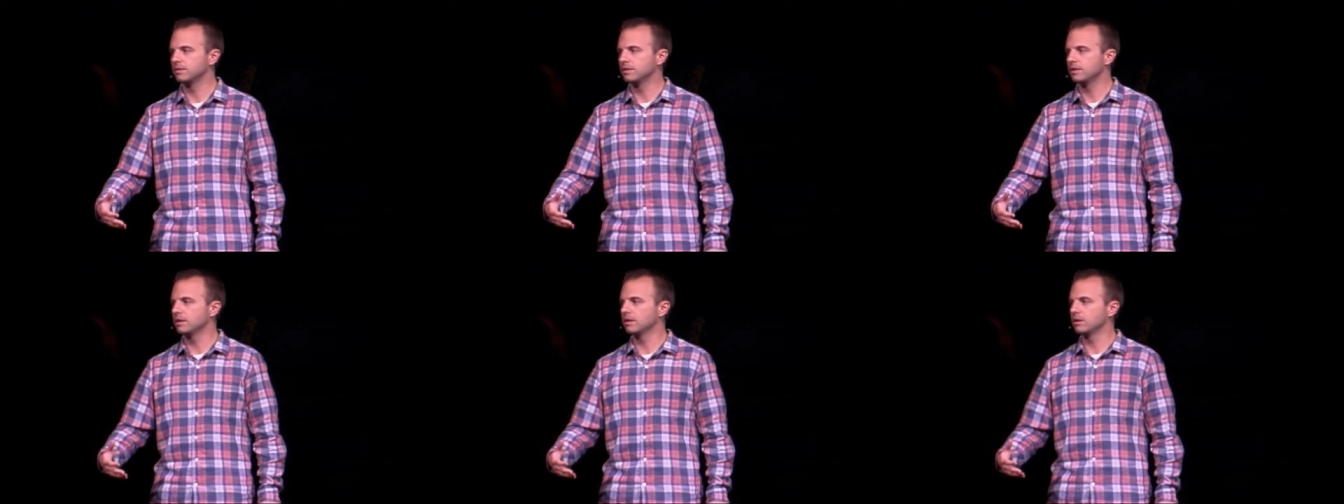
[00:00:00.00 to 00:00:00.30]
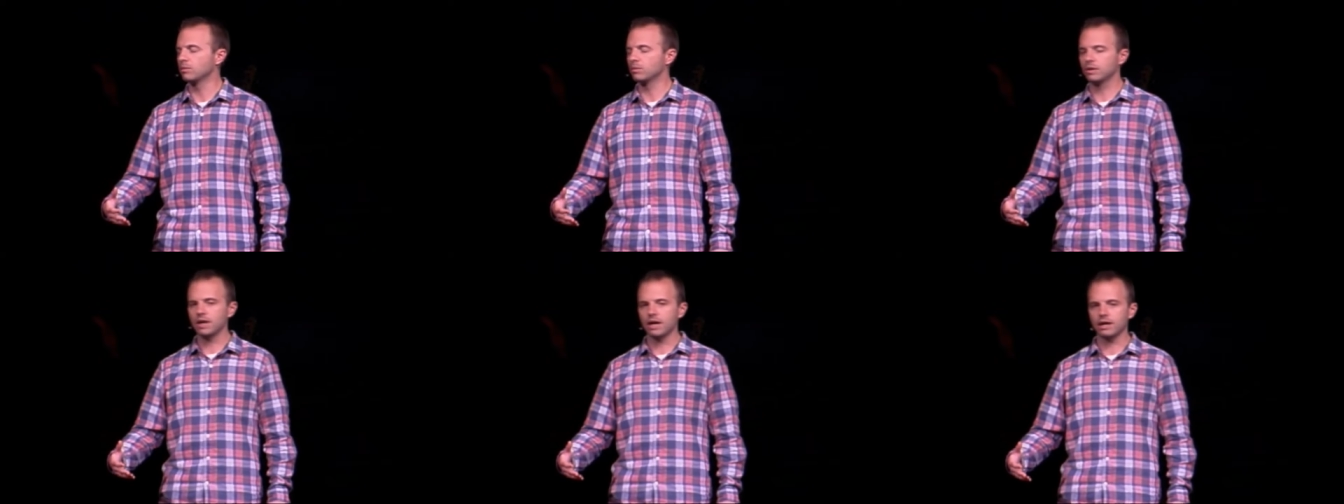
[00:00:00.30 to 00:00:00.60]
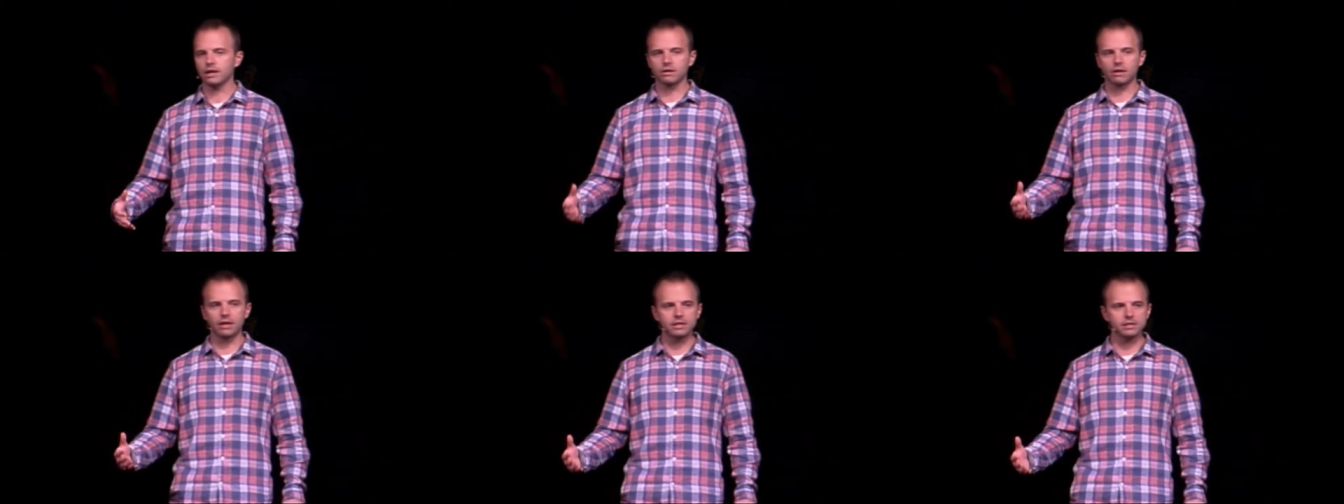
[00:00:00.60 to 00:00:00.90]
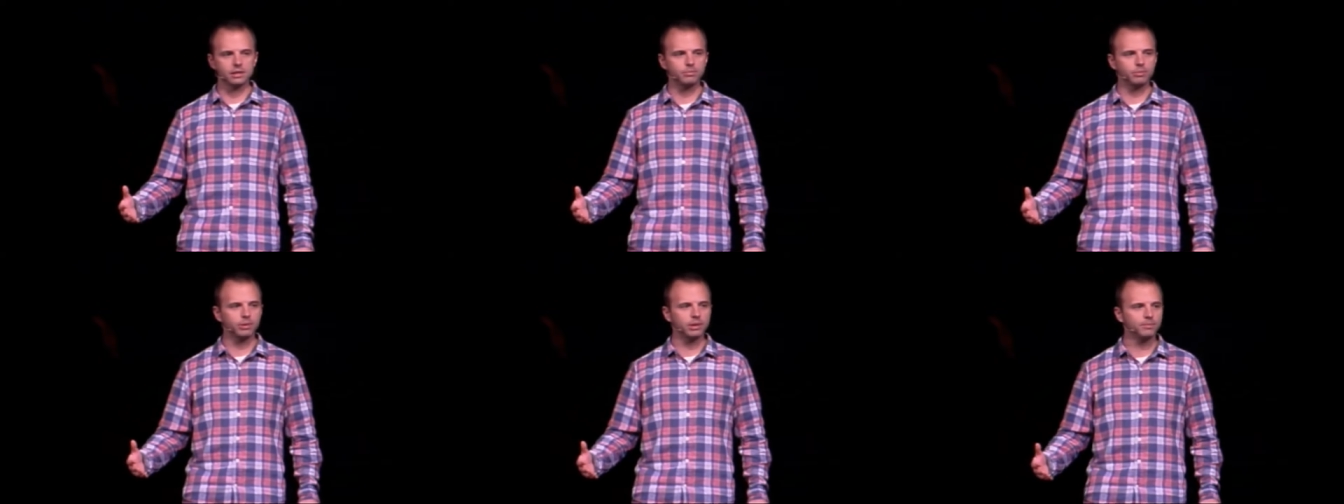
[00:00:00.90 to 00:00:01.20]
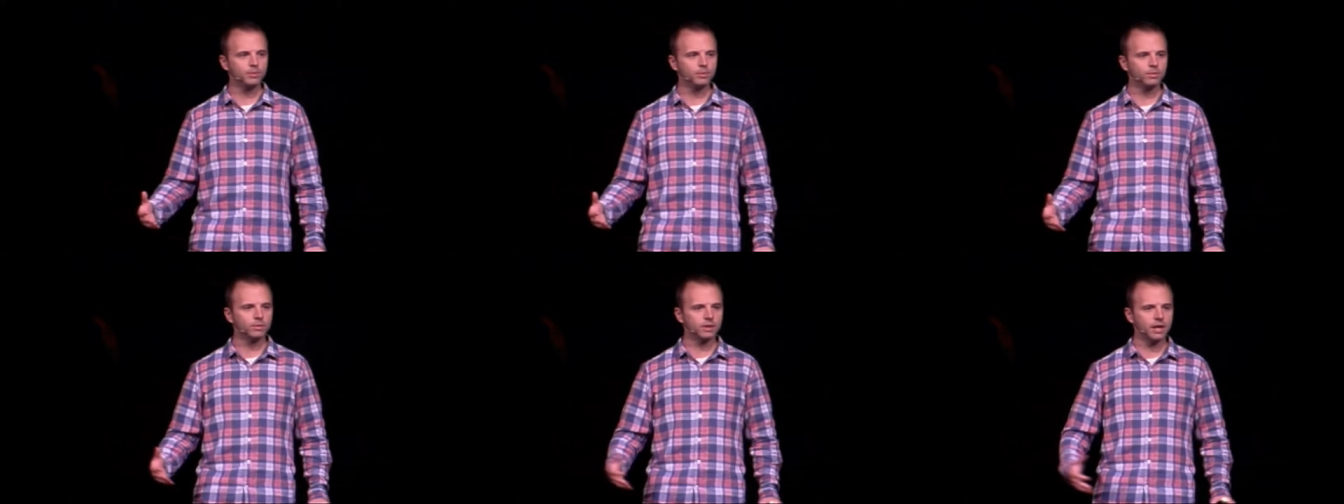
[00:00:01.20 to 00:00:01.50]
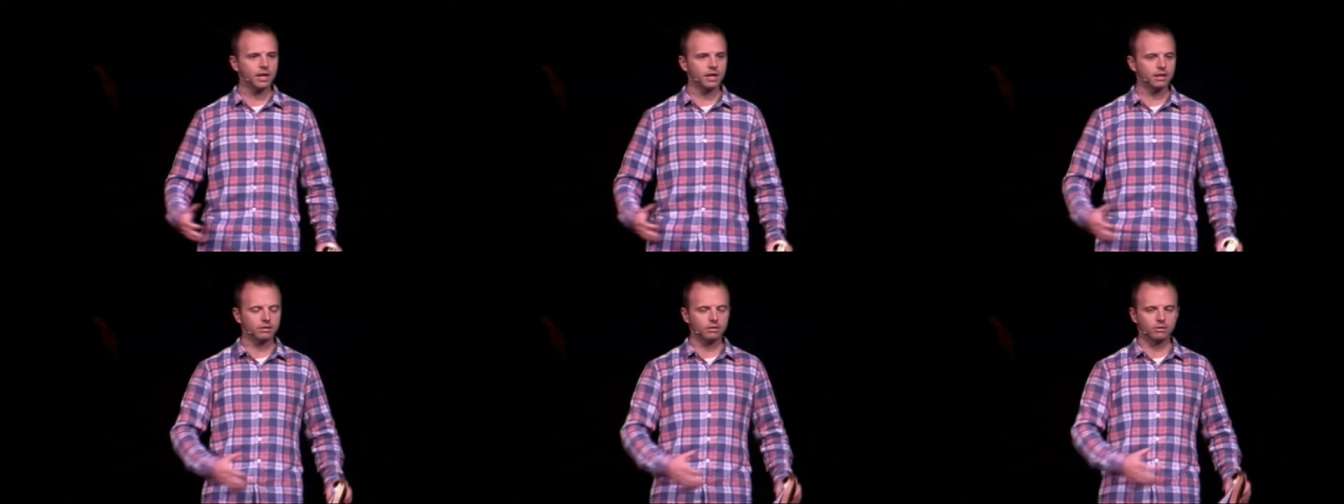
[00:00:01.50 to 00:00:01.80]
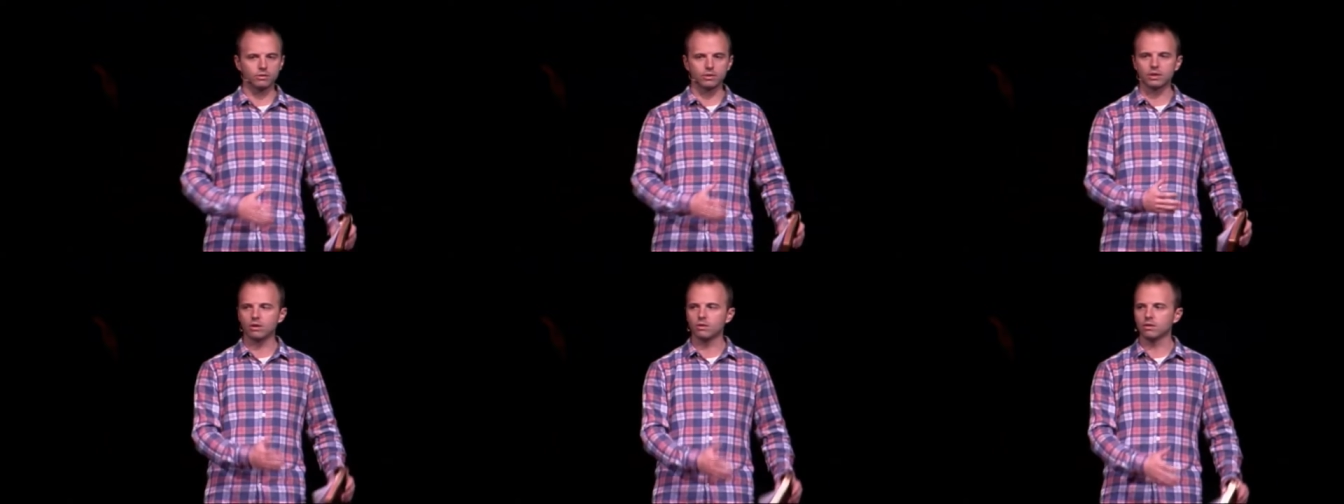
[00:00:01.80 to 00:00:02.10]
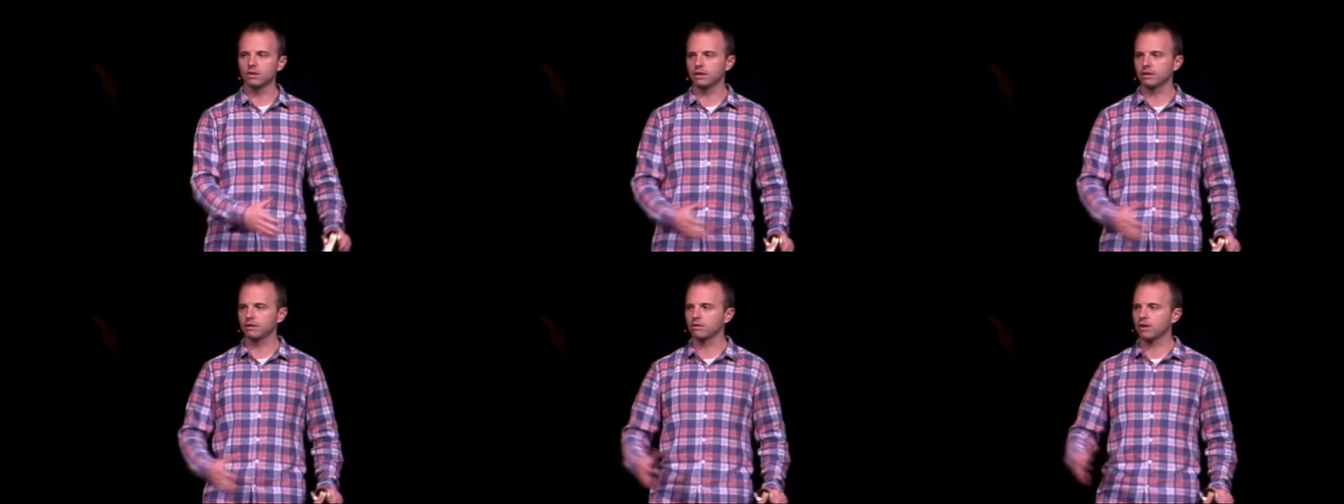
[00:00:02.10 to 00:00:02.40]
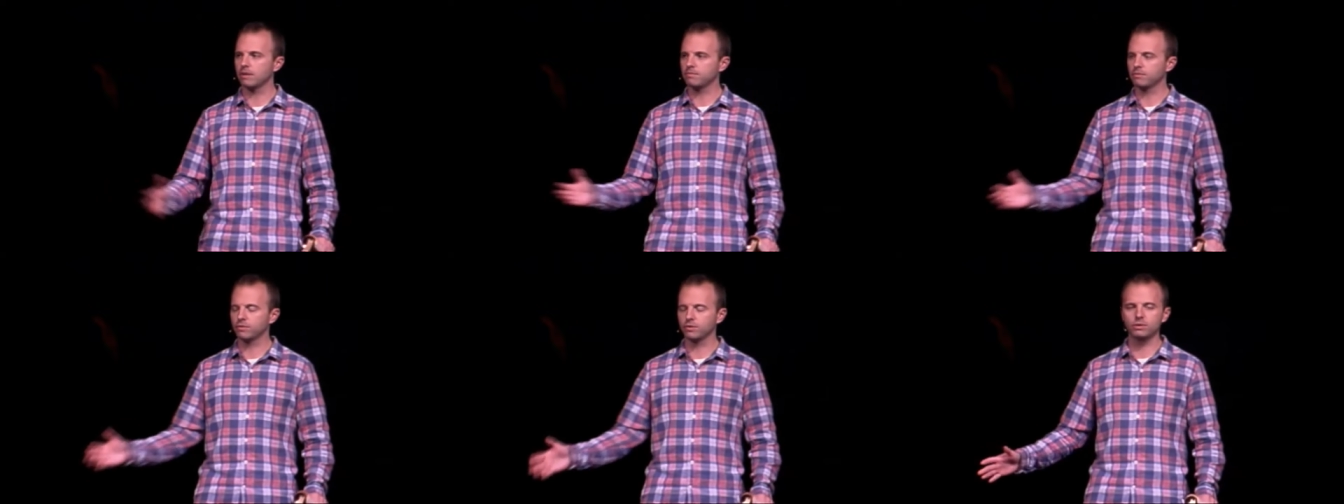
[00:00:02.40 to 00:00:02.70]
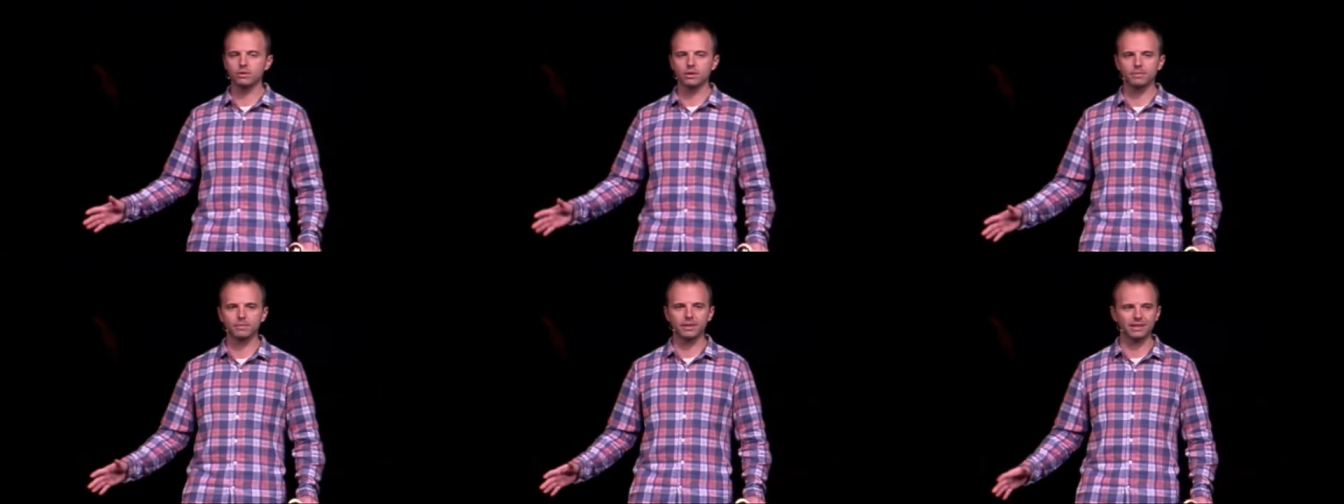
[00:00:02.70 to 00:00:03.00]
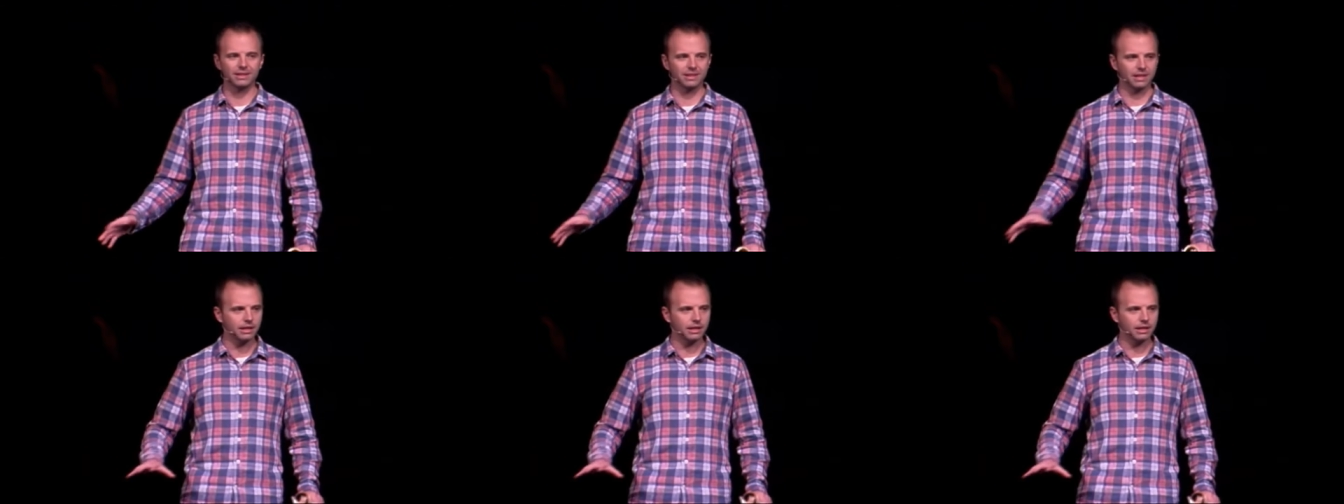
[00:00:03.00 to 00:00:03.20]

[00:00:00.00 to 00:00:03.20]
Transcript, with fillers: you know, we're not crazy people, we're not granola and grapefruit.